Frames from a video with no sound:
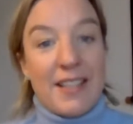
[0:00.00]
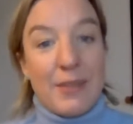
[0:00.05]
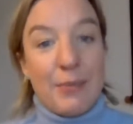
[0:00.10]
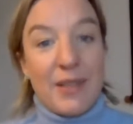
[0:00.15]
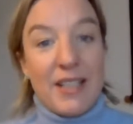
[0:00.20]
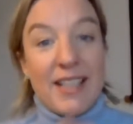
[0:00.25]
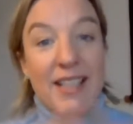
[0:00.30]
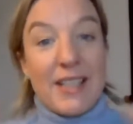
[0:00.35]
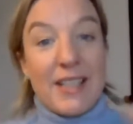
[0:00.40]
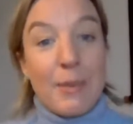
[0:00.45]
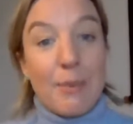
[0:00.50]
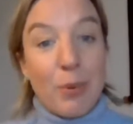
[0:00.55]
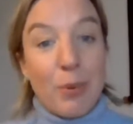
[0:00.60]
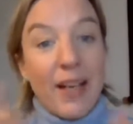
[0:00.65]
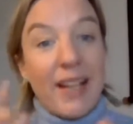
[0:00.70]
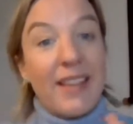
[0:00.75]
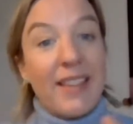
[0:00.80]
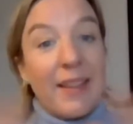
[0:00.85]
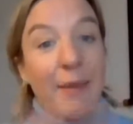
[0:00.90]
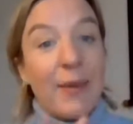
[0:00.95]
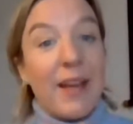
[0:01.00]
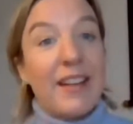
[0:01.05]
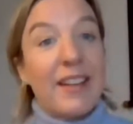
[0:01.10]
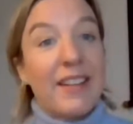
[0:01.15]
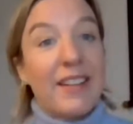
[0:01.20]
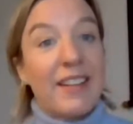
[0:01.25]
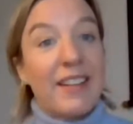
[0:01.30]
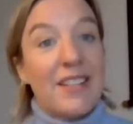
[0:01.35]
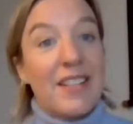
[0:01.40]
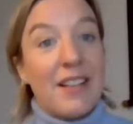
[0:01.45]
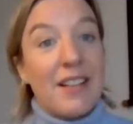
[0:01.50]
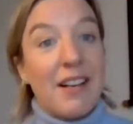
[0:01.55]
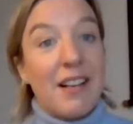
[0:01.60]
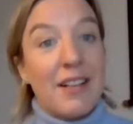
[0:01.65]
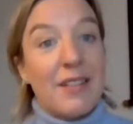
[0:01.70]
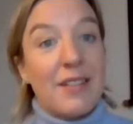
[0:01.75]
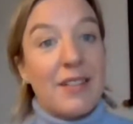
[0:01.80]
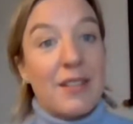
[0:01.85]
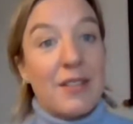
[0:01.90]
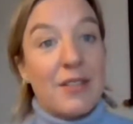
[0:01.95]
And we need to break them out of their
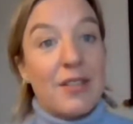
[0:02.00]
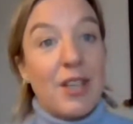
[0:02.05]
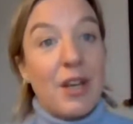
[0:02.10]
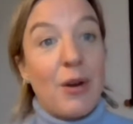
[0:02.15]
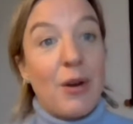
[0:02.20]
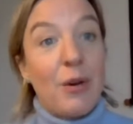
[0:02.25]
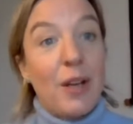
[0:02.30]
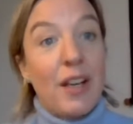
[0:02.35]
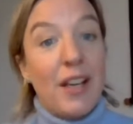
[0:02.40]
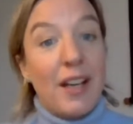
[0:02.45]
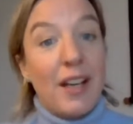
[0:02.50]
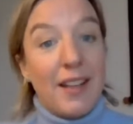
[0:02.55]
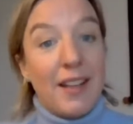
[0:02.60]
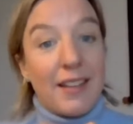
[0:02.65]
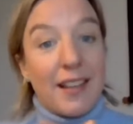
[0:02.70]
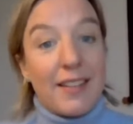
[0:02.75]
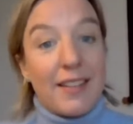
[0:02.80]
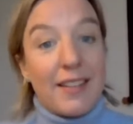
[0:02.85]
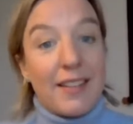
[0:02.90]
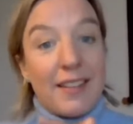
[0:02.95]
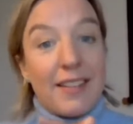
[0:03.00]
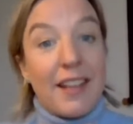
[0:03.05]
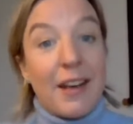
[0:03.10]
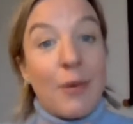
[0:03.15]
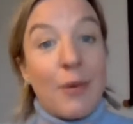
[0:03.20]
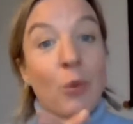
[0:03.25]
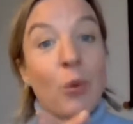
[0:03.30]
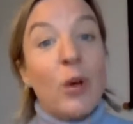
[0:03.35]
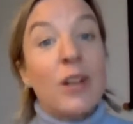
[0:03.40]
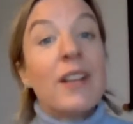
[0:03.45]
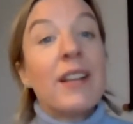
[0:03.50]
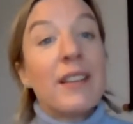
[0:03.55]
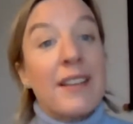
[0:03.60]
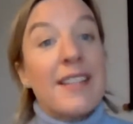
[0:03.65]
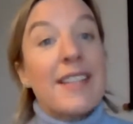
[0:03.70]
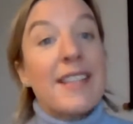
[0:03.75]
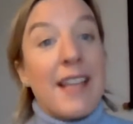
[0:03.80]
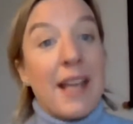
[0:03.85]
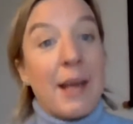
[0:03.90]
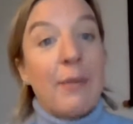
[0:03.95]
silos and show that they're one in
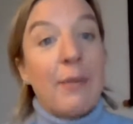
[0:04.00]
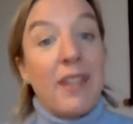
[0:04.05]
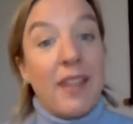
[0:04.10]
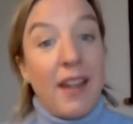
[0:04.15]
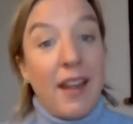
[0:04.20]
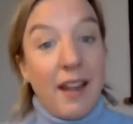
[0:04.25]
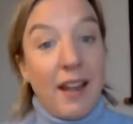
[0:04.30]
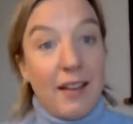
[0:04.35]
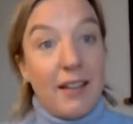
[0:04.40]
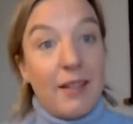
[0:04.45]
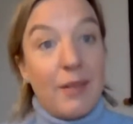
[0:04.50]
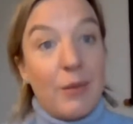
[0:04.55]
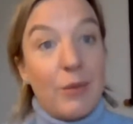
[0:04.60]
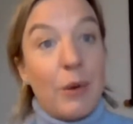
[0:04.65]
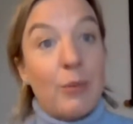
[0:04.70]
the same thing,